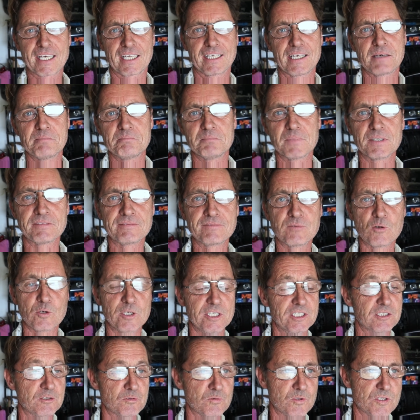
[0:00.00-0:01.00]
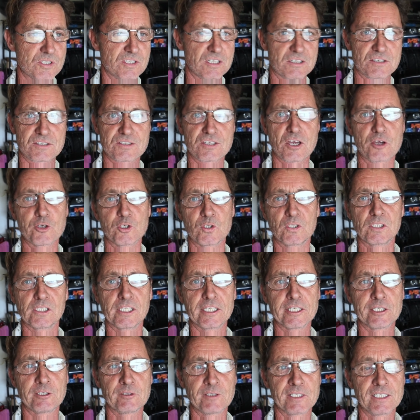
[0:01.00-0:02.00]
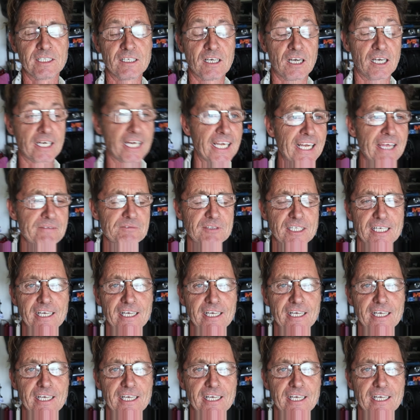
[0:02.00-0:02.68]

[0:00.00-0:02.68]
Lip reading: mucking up my footage. It was just so glary. I'm going